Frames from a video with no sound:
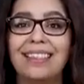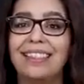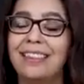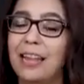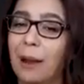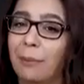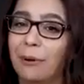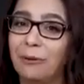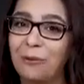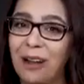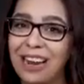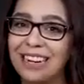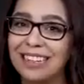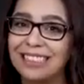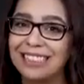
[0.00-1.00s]
number
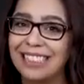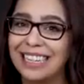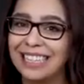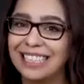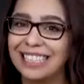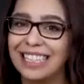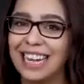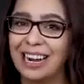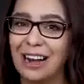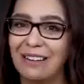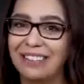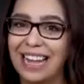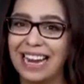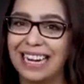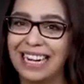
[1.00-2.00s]
1 doesn't get to get
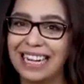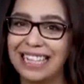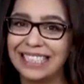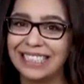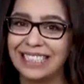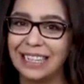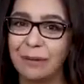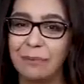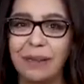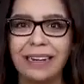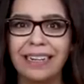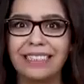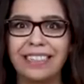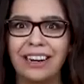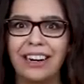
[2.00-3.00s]
off that easy
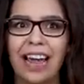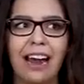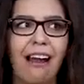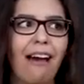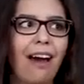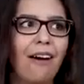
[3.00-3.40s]
because they're like,